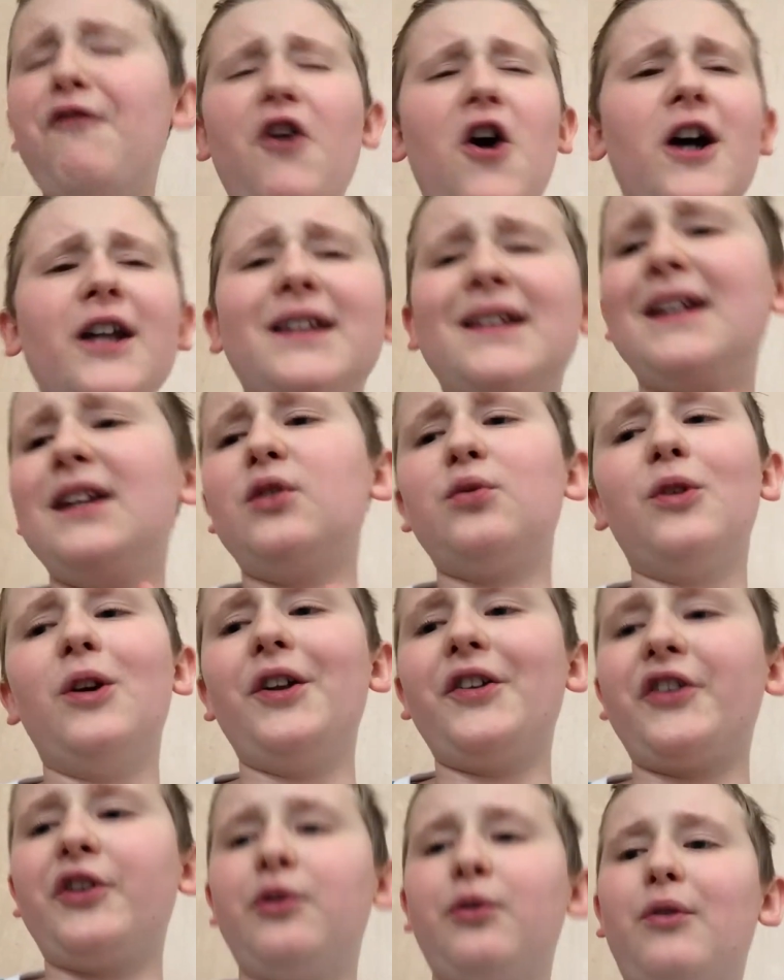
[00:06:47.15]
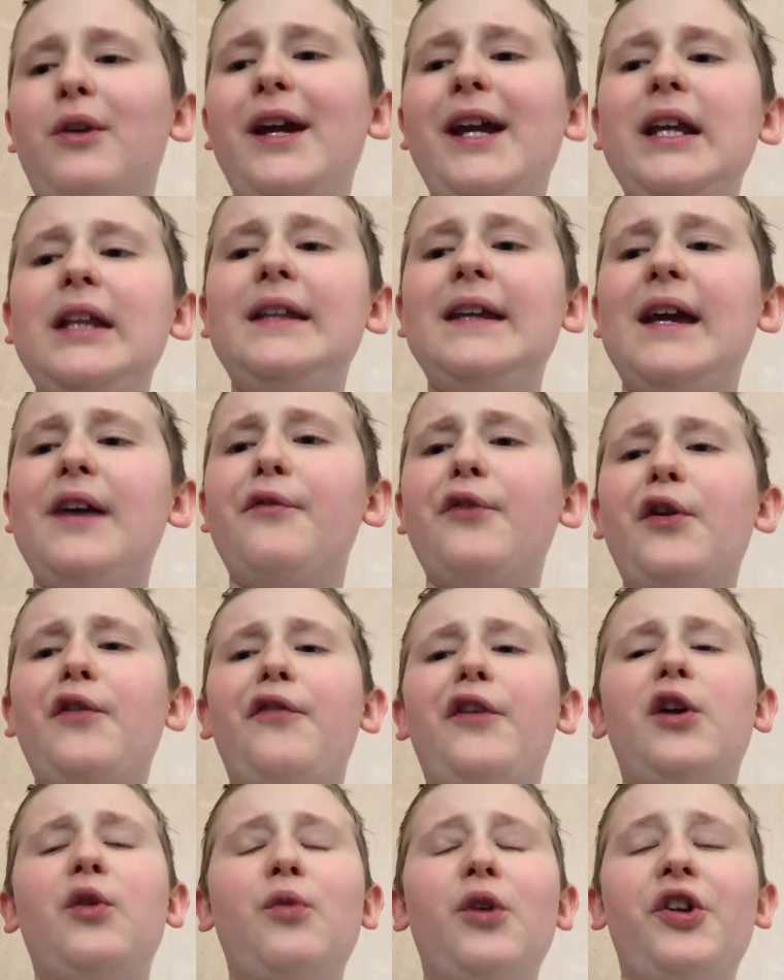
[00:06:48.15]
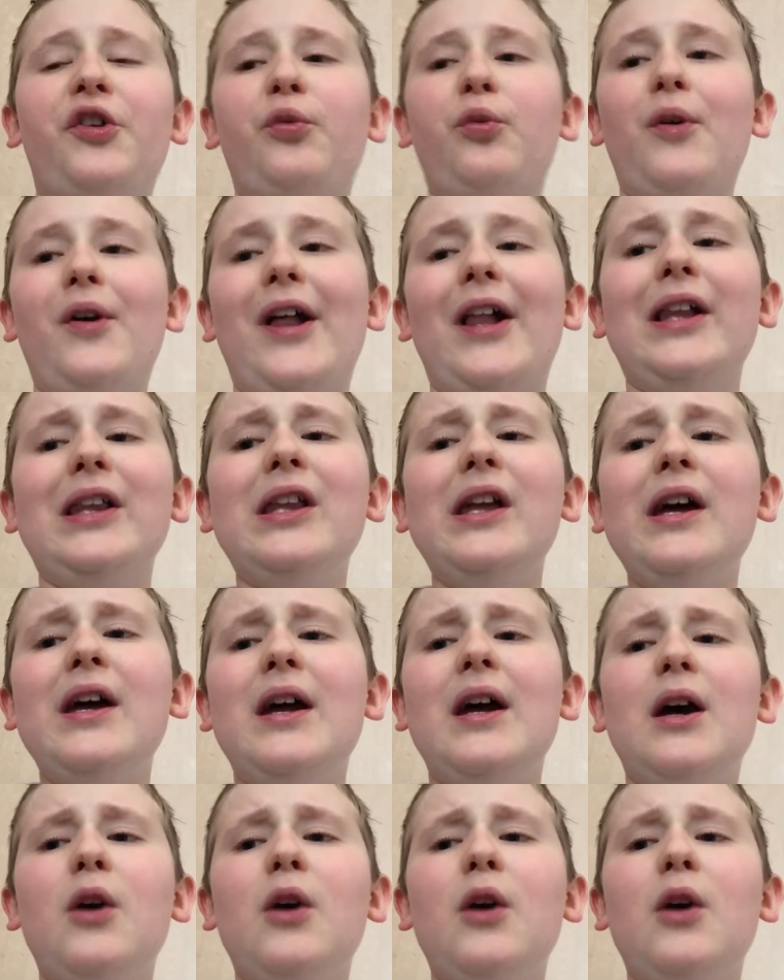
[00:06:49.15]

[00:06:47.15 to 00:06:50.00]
thought it was great, everything was well.